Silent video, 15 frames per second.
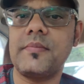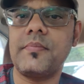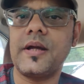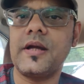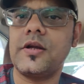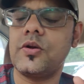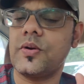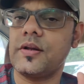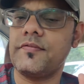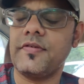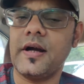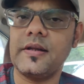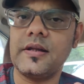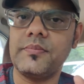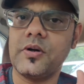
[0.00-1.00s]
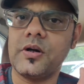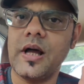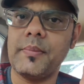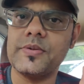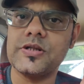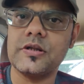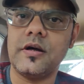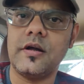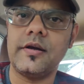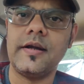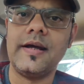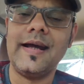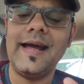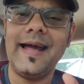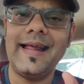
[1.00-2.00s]
make. You can find them on Amazon,
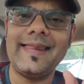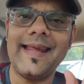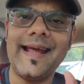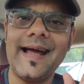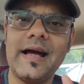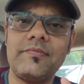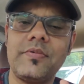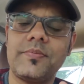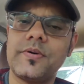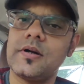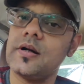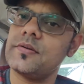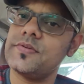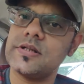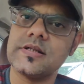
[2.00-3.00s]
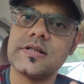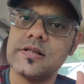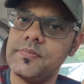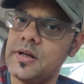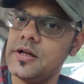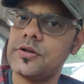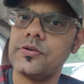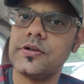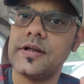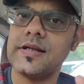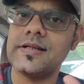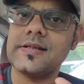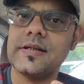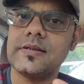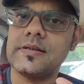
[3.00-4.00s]
and they have a product which is similar to
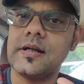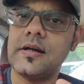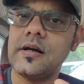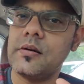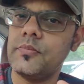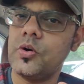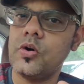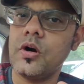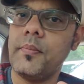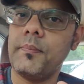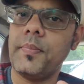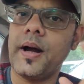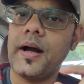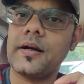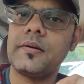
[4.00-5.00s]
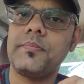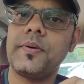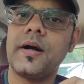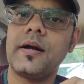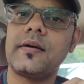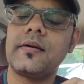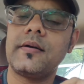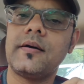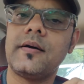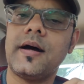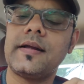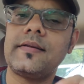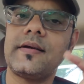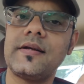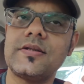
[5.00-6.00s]
this. It's a little more compact, but uh,
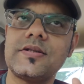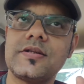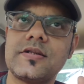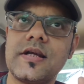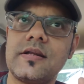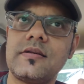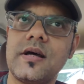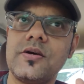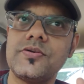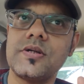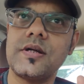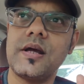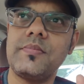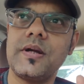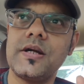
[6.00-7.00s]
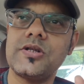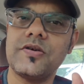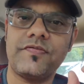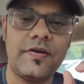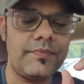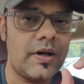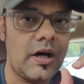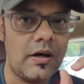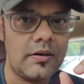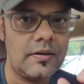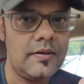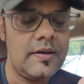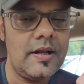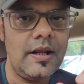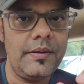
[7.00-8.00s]
I think it's 10,000 mAh if I'm not
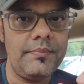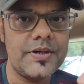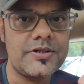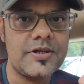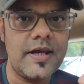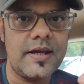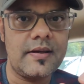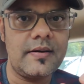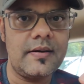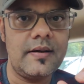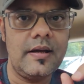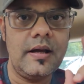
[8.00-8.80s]
mistaken.